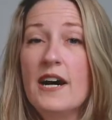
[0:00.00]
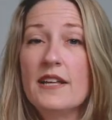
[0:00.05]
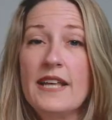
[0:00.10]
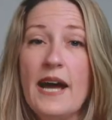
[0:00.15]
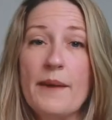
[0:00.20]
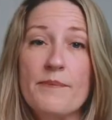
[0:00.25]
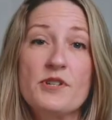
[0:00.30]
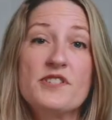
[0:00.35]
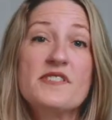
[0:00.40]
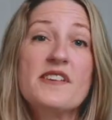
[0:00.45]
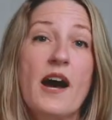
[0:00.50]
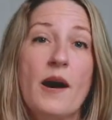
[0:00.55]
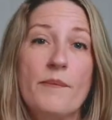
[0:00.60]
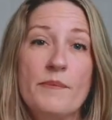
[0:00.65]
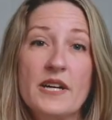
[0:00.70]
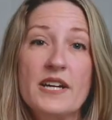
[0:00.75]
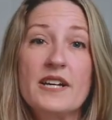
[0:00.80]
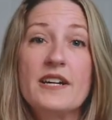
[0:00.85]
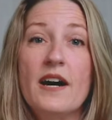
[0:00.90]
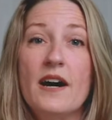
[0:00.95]

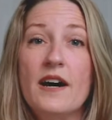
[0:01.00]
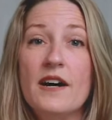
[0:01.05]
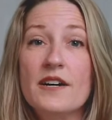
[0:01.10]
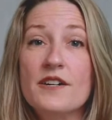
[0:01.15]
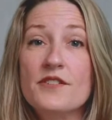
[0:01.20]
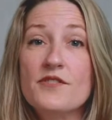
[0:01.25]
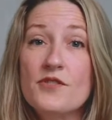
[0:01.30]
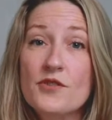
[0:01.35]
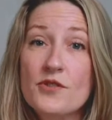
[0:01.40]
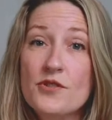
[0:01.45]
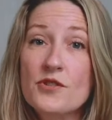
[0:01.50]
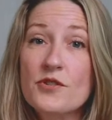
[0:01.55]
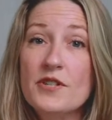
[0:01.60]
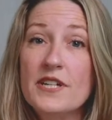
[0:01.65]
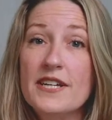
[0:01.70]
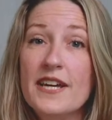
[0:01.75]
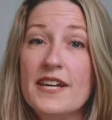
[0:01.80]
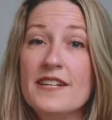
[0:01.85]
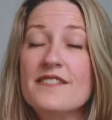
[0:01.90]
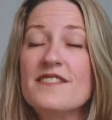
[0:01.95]
laparoscopic uh,
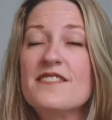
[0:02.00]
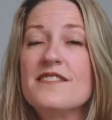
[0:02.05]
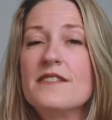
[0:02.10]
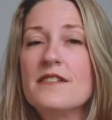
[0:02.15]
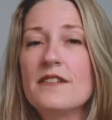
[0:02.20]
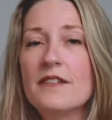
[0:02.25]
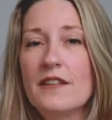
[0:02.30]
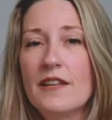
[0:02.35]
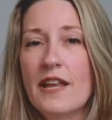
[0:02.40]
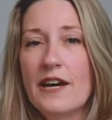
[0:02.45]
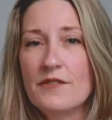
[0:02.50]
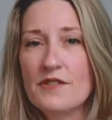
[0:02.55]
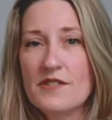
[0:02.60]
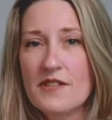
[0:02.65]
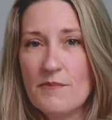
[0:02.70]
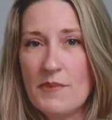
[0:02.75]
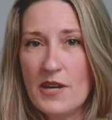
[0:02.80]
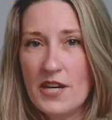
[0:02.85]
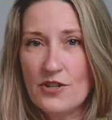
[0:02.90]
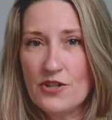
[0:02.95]
surgery and still allows
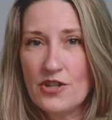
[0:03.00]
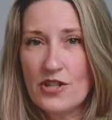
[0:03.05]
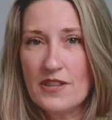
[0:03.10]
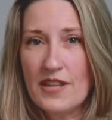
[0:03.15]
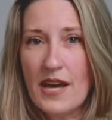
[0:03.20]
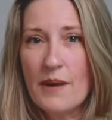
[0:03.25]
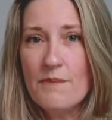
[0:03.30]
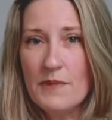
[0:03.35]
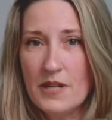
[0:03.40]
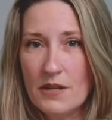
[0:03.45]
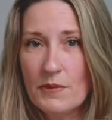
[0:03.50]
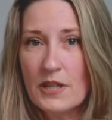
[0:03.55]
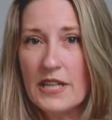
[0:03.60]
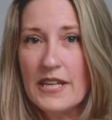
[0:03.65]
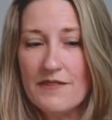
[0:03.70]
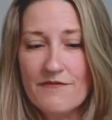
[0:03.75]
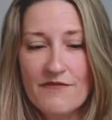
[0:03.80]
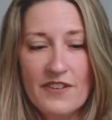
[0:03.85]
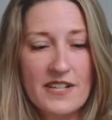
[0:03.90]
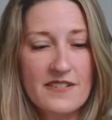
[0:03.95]
the patient that
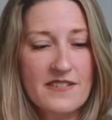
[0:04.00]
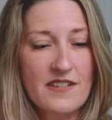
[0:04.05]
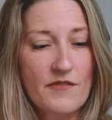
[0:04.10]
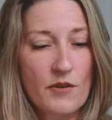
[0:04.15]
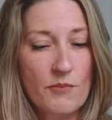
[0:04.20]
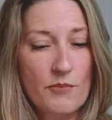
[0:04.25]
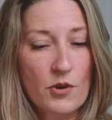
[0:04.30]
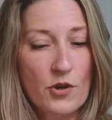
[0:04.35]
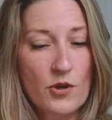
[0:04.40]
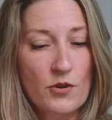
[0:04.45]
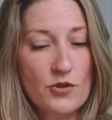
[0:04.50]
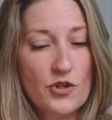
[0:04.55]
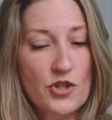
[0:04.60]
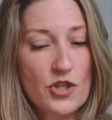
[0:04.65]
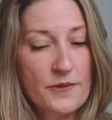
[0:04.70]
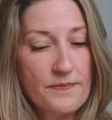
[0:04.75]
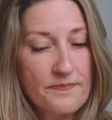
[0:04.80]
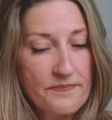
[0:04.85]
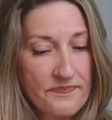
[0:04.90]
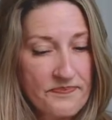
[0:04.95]
minimally invasive
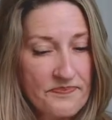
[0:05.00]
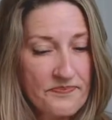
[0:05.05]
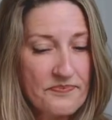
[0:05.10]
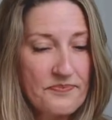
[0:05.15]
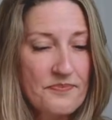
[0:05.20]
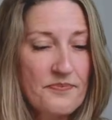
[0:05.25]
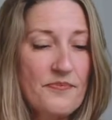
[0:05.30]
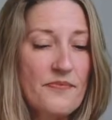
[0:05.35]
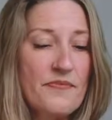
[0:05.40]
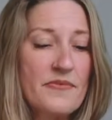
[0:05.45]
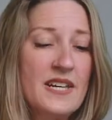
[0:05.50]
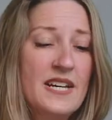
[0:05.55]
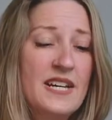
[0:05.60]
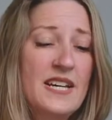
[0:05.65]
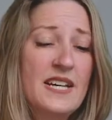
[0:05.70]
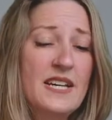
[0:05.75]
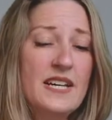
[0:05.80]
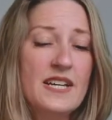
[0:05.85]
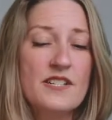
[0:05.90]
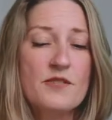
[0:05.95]
approach.
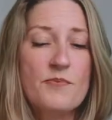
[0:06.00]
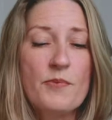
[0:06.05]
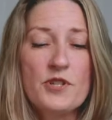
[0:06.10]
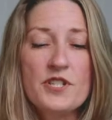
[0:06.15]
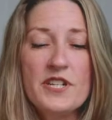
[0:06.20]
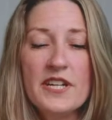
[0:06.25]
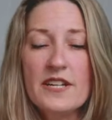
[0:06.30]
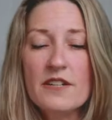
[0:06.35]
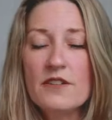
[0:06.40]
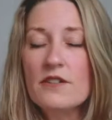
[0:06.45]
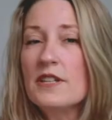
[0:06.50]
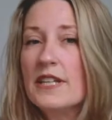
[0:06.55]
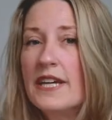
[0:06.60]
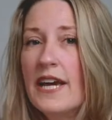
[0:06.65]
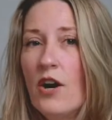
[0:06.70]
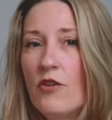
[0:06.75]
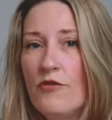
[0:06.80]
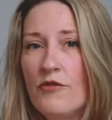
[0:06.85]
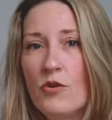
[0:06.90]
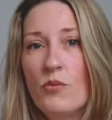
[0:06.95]
It's particularly
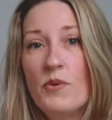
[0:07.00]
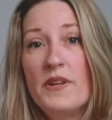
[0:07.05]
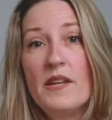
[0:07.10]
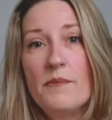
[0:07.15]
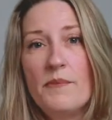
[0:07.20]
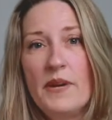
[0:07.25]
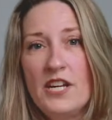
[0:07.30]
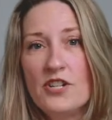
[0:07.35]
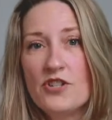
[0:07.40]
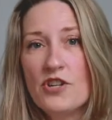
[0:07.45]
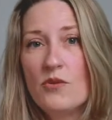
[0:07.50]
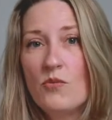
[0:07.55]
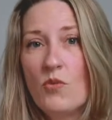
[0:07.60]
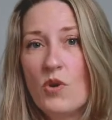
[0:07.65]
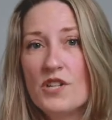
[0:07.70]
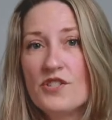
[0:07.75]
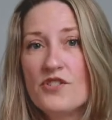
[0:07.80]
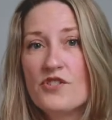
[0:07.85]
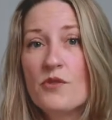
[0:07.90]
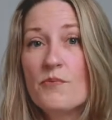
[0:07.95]
helpful when the patient
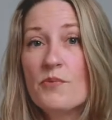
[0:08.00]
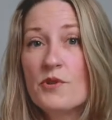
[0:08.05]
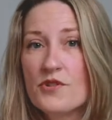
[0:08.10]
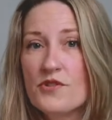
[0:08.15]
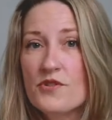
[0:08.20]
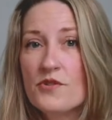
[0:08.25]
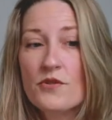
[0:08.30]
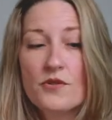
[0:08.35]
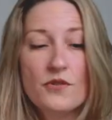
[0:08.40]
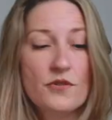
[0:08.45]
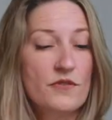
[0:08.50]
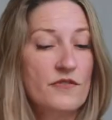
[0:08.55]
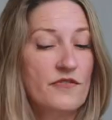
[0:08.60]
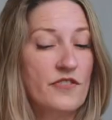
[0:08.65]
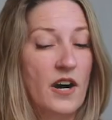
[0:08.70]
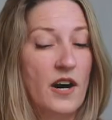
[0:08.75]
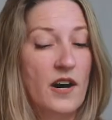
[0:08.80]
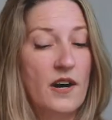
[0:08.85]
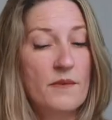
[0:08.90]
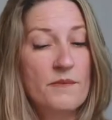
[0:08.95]
wants to preserve
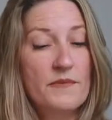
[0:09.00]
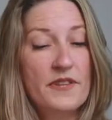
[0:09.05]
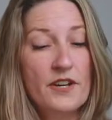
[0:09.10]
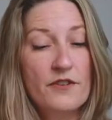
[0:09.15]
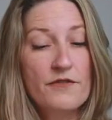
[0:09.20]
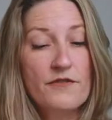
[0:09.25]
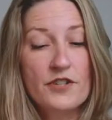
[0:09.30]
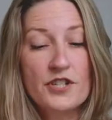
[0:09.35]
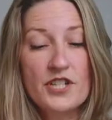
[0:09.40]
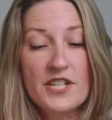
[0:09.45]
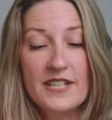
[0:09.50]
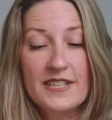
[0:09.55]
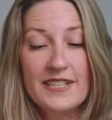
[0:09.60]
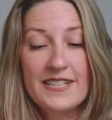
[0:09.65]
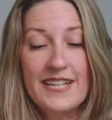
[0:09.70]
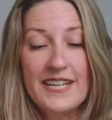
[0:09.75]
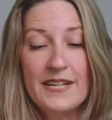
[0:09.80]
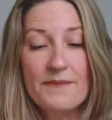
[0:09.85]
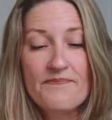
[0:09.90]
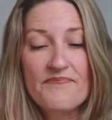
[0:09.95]
um, their
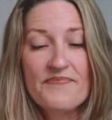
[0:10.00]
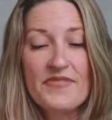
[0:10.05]
fertility.